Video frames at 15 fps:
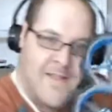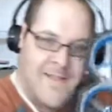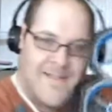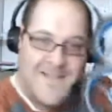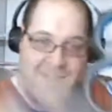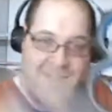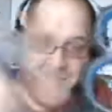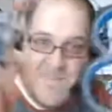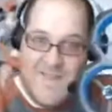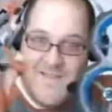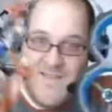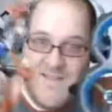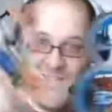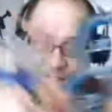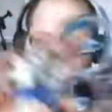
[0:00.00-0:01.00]
This
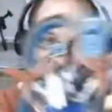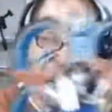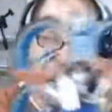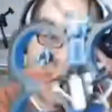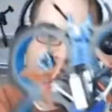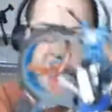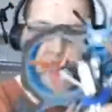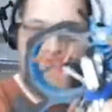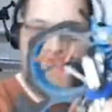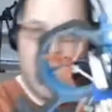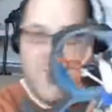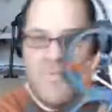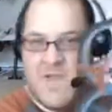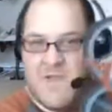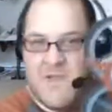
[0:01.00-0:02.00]
basically is 2,
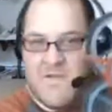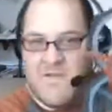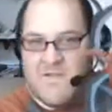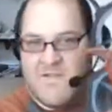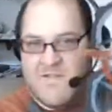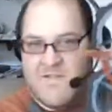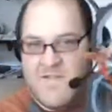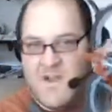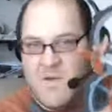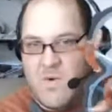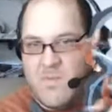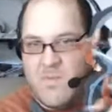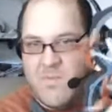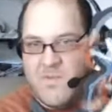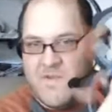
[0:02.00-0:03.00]
but because it's a
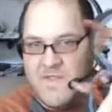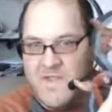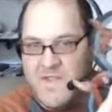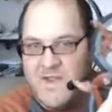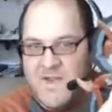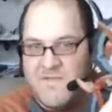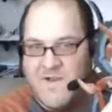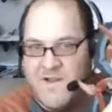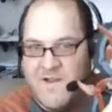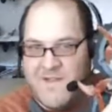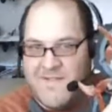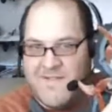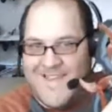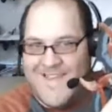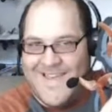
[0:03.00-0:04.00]
Cinewhoop, see the
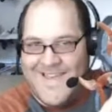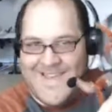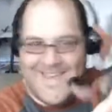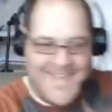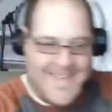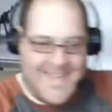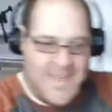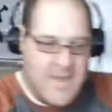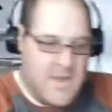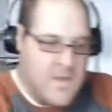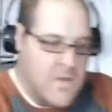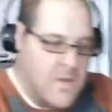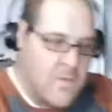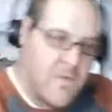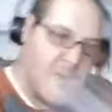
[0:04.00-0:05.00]
difference?
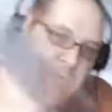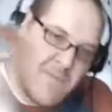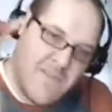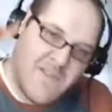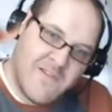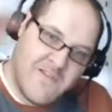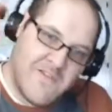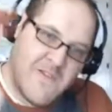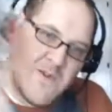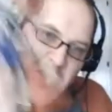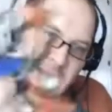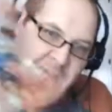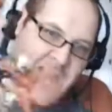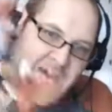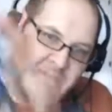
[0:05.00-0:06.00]
Well, I mean, this is
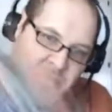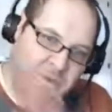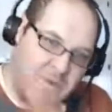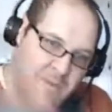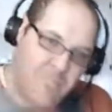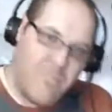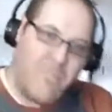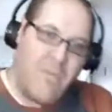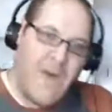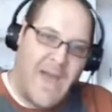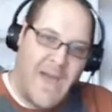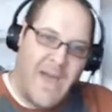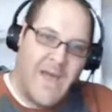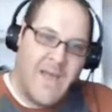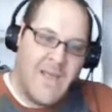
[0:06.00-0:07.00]
2.5, but
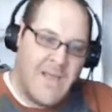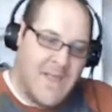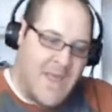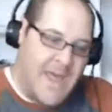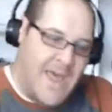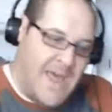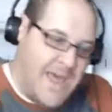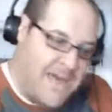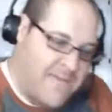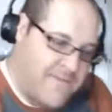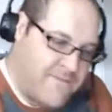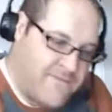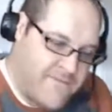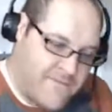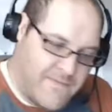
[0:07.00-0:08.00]

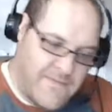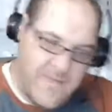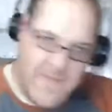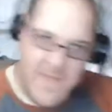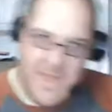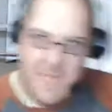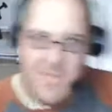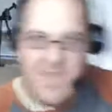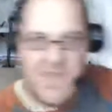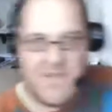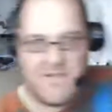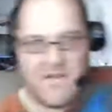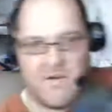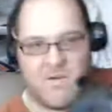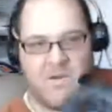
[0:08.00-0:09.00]
half. I mean,
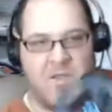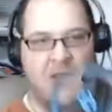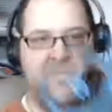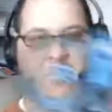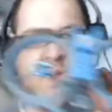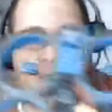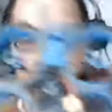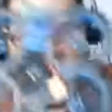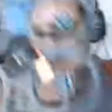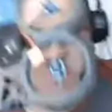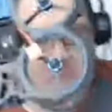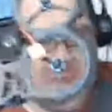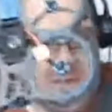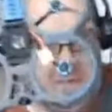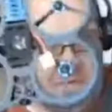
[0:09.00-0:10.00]
that's not really that big. It's
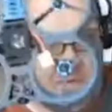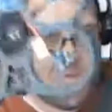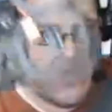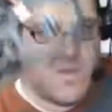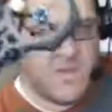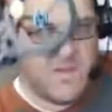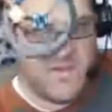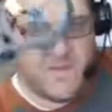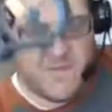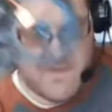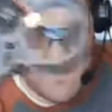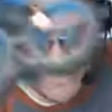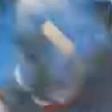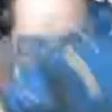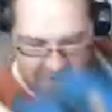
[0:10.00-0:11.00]
because of the way this is
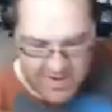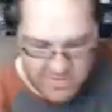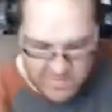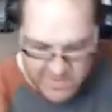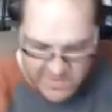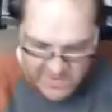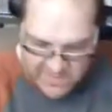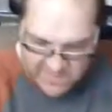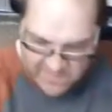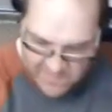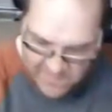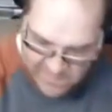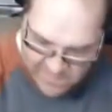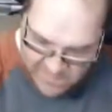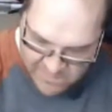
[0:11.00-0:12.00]
designed, why
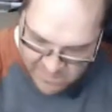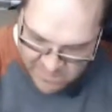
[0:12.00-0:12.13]
it's so